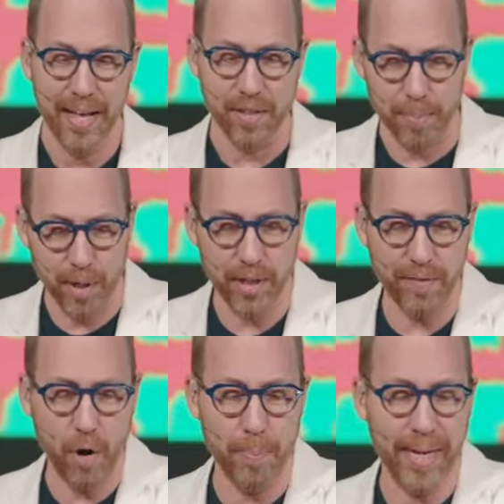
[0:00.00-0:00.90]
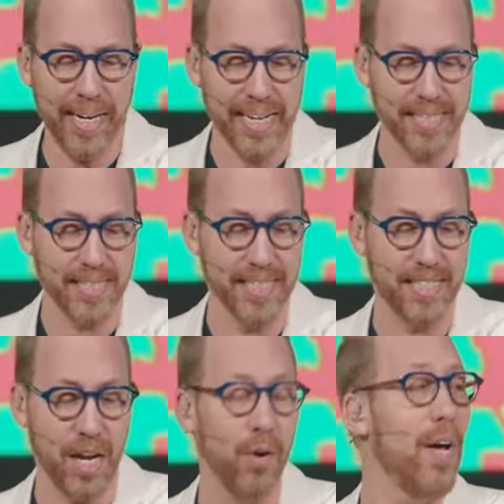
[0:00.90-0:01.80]
The burden of obedience. And
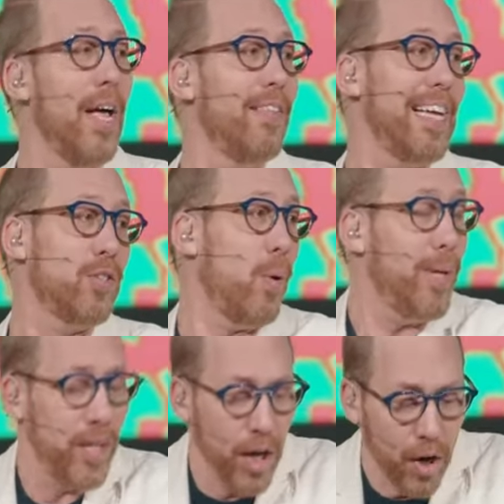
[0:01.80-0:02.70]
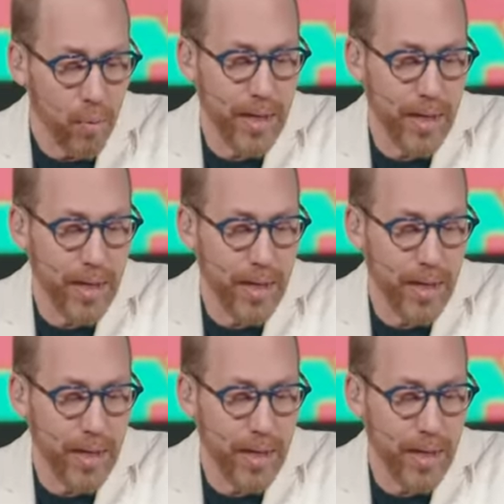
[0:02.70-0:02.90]
so that's what we do.